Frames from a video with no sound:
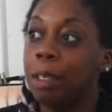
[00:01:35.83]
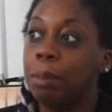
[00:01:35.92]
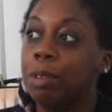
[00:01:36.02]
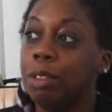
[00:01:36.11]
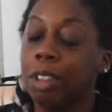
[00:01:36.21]

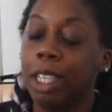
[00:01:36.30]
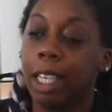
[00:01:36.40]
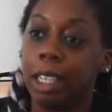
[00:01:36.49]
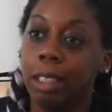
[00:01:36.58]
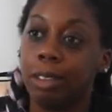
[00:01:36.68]
before I
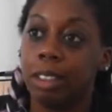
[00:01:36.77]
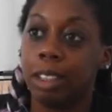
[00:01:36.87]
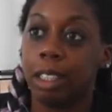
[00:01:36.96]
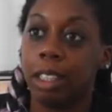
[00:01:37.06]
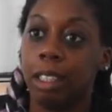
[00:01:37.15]
head out
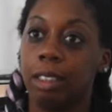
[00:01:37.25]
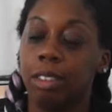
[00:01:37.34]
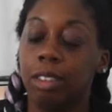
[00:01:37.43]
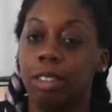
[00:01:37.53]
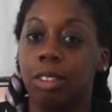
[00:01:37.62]
today
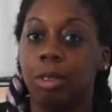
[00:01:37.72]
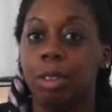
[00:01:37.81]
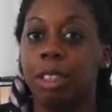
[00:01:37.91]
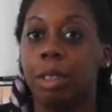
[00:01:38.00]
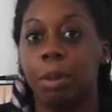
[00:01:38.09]
to do a
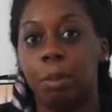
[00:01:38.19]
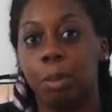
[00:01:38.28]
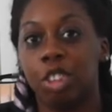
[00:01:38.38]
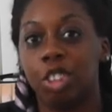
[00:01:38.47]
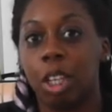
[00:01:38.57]
little bit
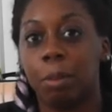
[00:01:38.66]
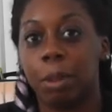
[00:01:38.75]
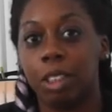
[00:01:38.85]
more shopping,